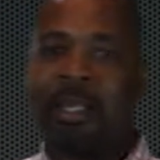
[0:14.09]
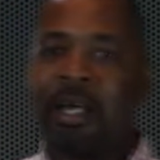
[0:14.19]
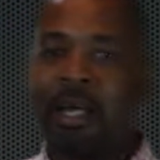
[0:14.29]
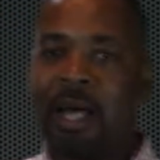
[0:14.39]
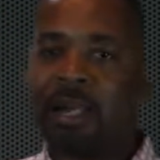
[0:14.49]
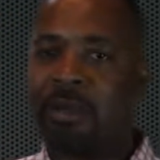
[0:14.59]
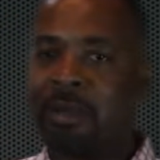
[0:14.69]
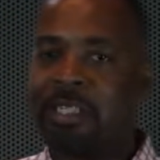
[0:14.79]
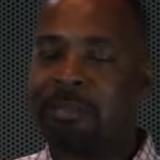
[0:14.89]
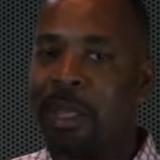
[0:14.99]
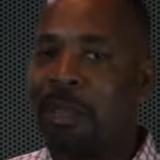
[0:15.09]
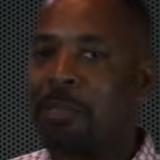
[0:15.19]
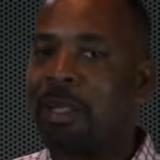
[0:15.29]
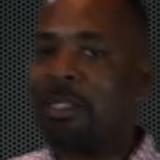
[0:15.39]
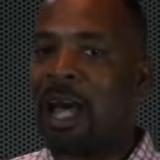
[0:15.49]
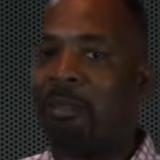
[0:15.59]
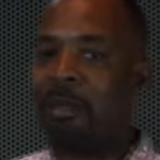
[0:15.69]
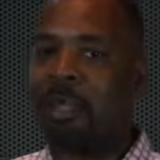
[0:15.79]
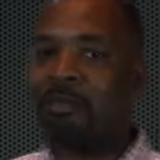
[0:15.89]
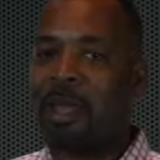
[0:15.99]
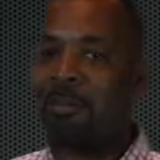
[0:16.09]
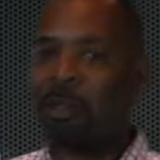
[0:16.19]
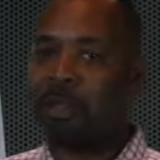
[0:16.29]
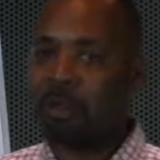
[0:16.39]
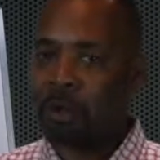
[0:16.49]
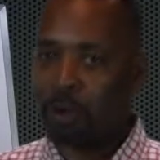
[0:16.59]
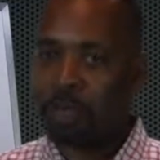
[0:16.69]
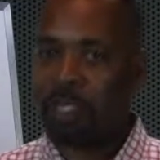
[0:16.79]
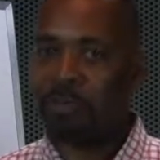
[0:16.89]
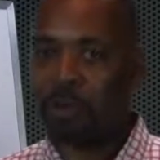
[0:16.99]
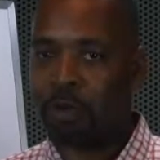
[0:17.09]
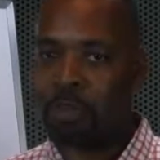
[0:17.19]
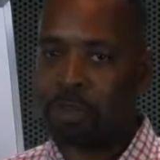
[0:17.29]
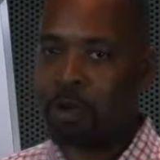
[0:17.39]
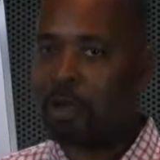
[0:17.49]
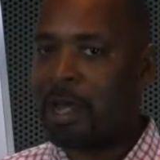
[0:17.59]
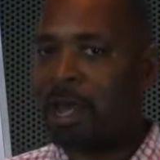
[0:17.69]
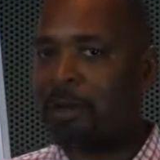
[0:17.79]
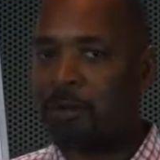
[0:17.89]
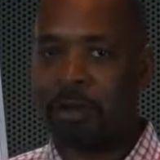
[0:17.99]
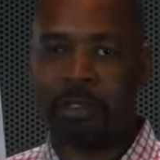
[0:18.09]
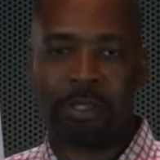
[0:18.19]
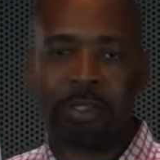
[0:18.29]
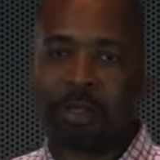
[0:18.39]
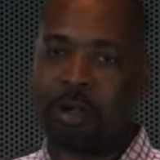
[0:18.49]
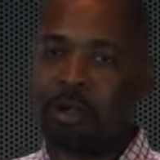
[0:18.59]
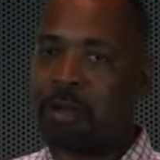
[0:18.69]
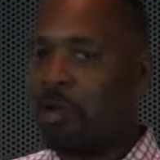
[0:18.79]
I know this is maybe a topic that may be a little early as far as your online career is concerned,